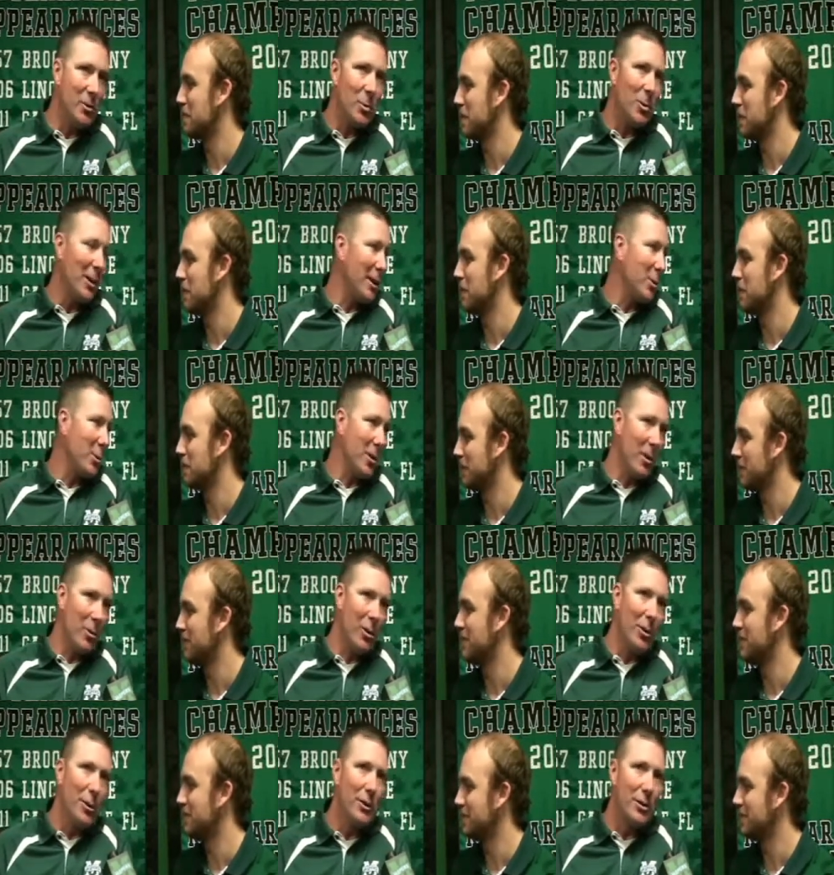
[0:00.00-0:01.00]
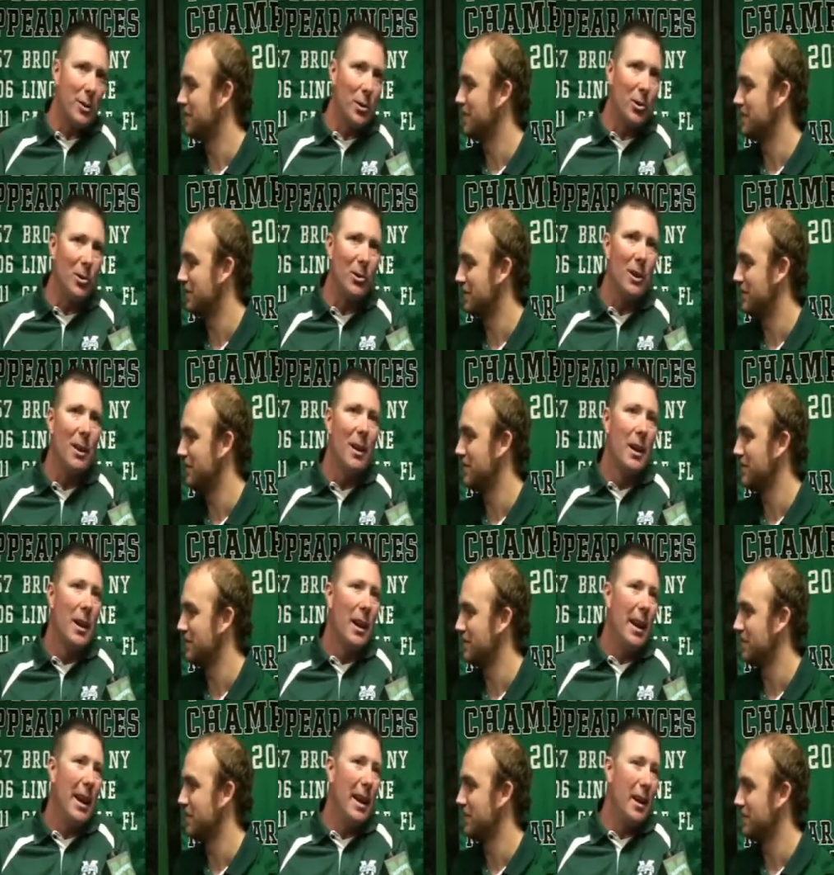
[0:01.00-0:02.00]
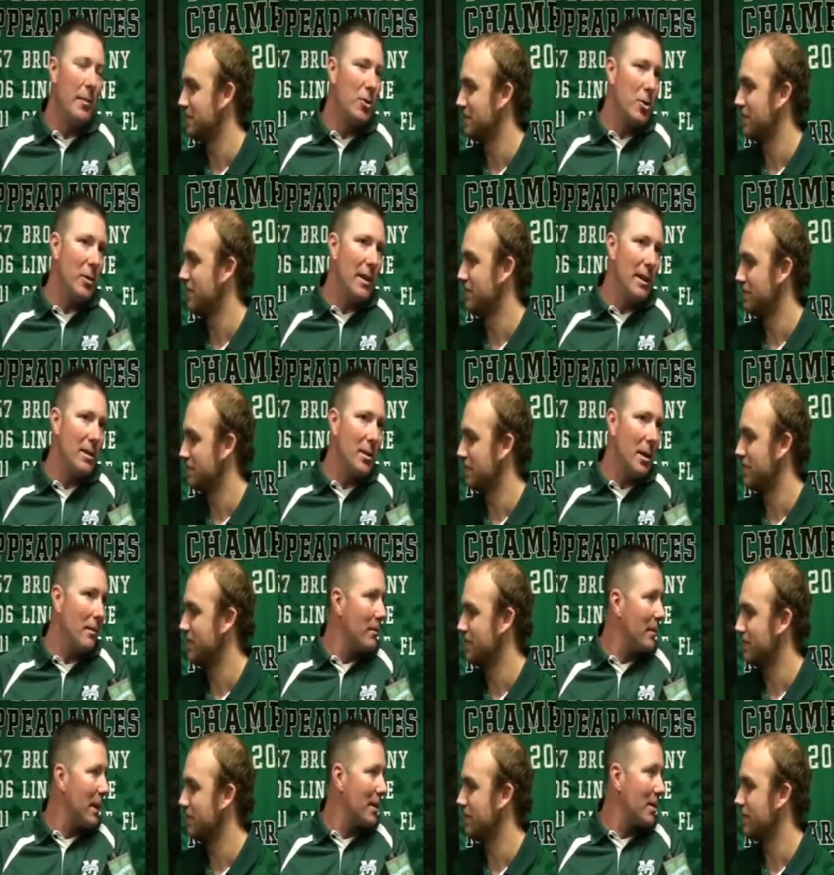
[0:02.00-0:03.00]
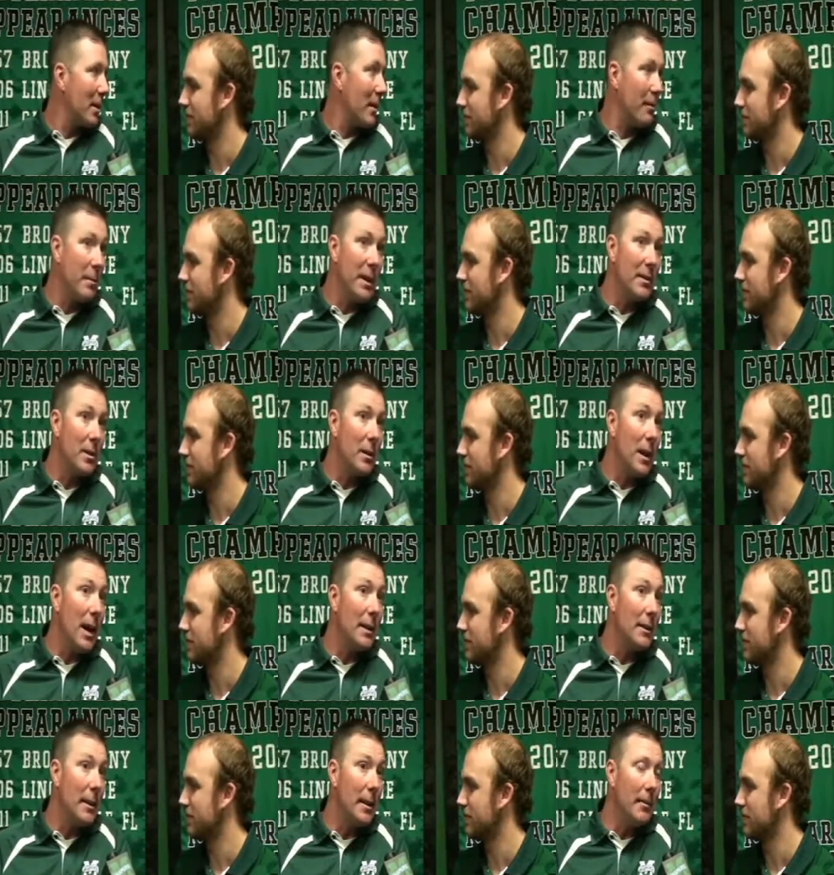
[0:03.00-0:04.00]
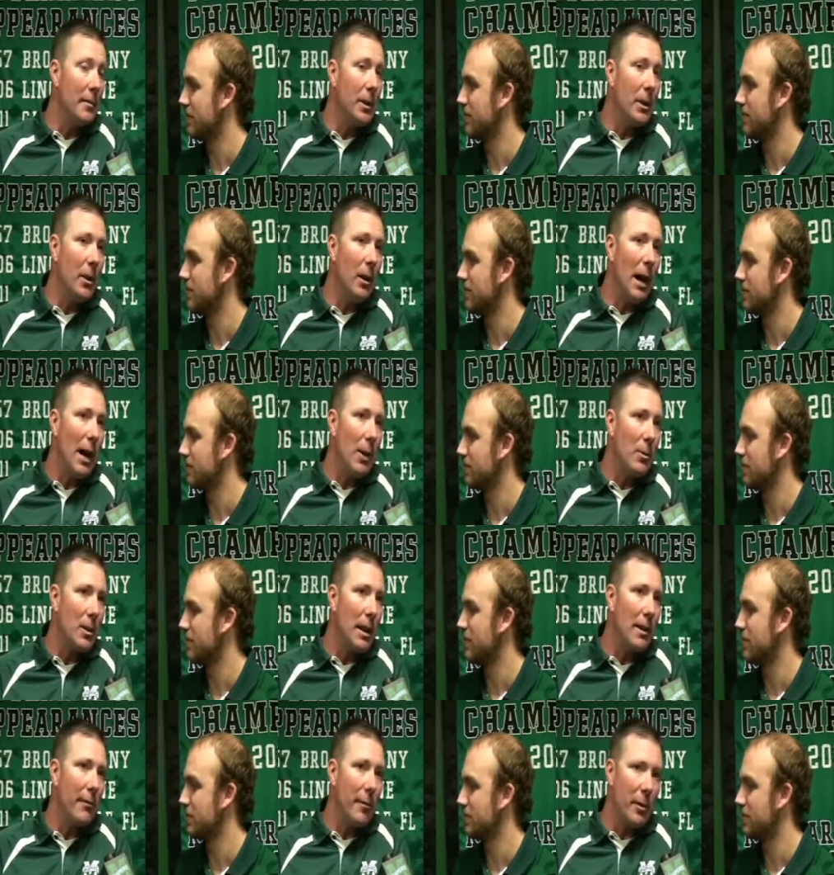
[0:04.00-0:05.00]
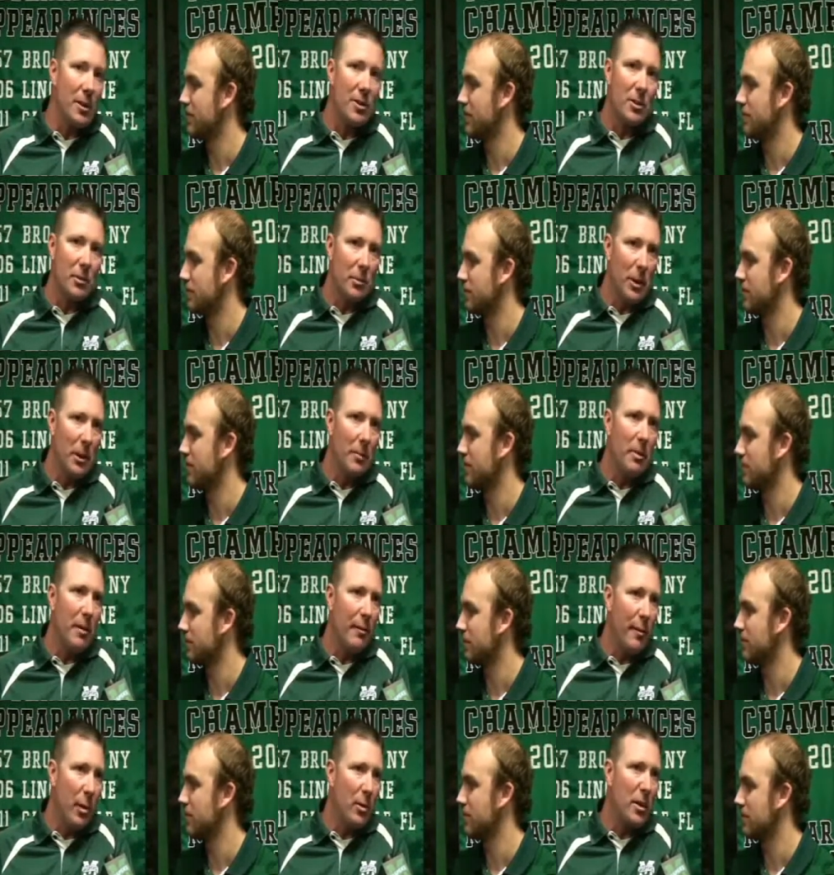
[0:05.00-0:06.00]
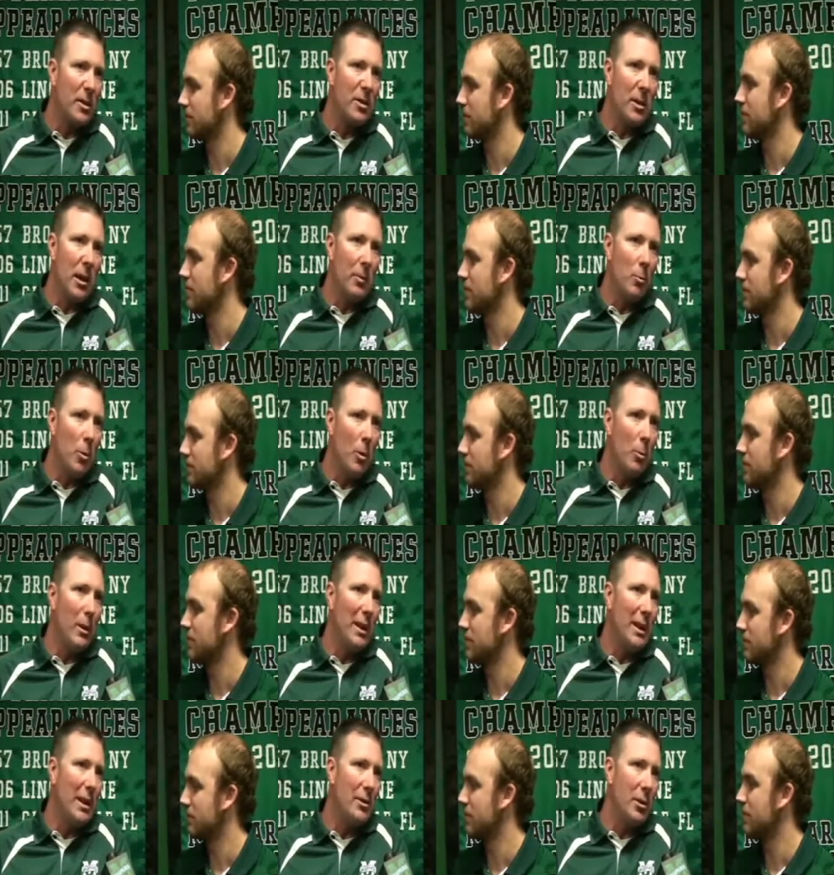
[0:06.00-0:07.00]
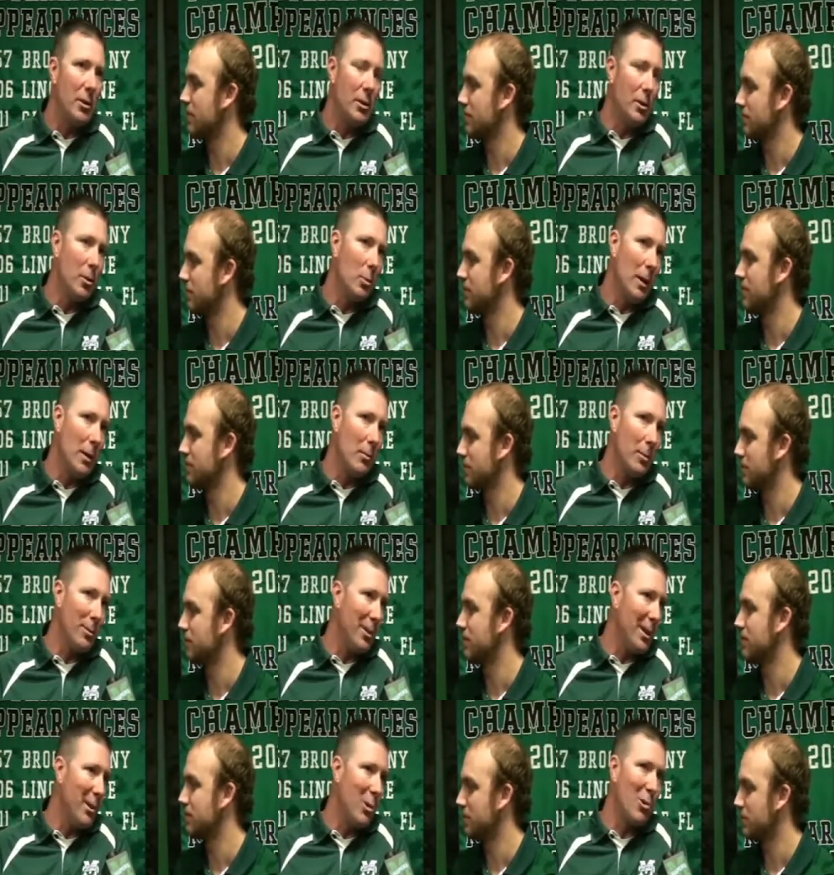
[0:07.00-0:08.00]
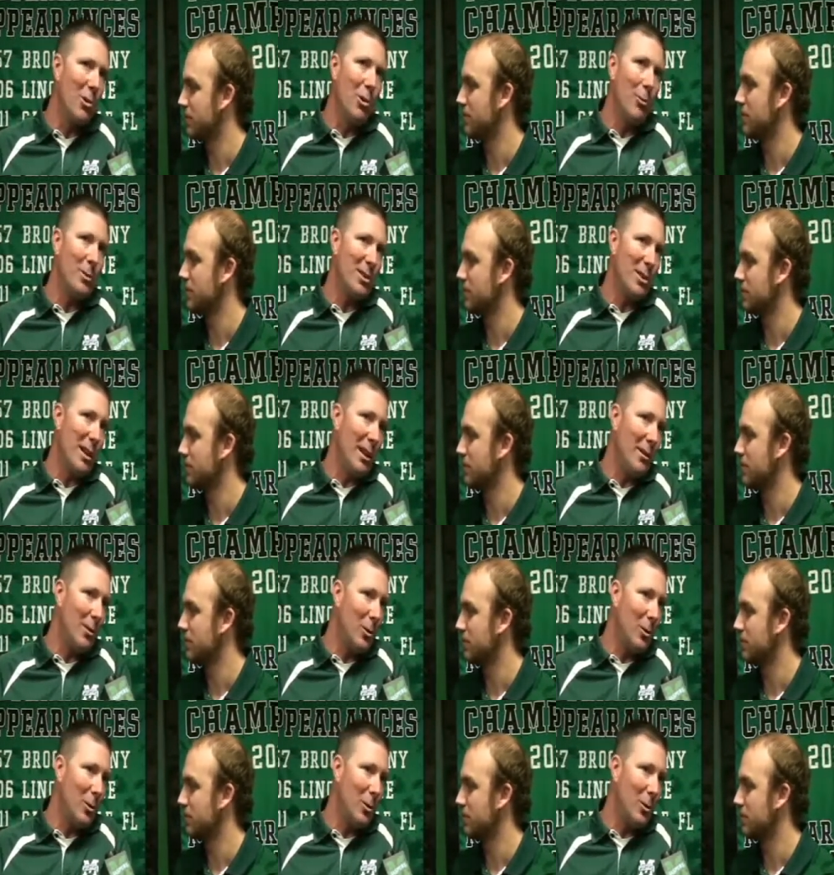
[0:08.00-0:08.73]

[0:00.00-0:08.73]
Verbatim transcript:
Speaker 1: 20, 21 years old, and I'm sure that's something that stuff means a lot to them. You know, I would like for us to really be focused on what we need to do, whether we're playing Oklahoma State,